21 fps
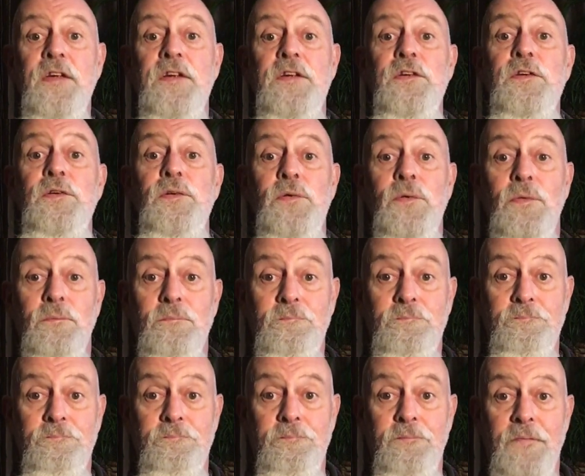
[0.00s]
You,
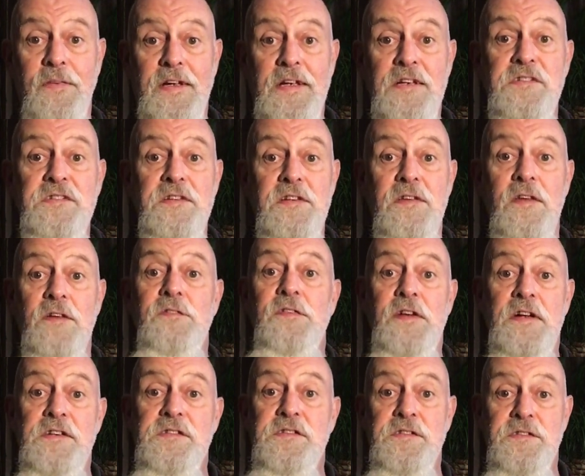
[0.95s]
kissing the
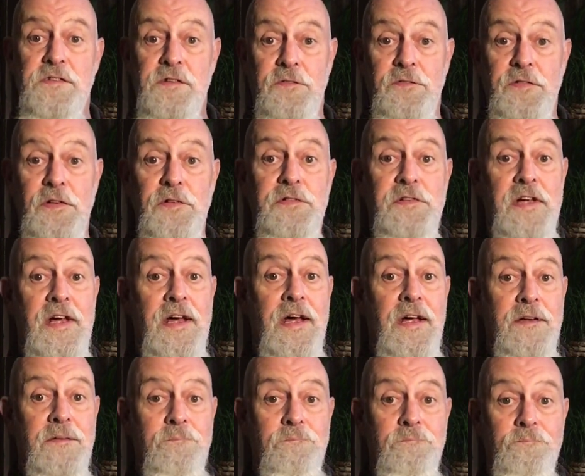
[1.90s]
faces of your
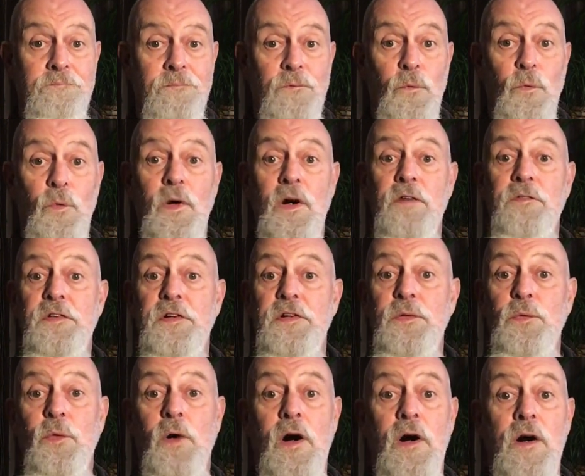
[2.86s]
dead wherever
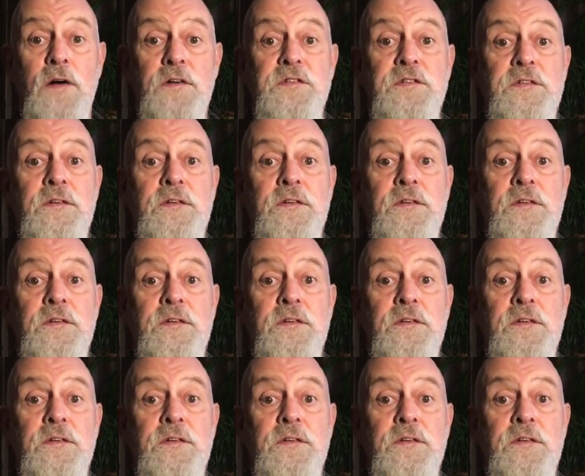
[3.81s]
you are,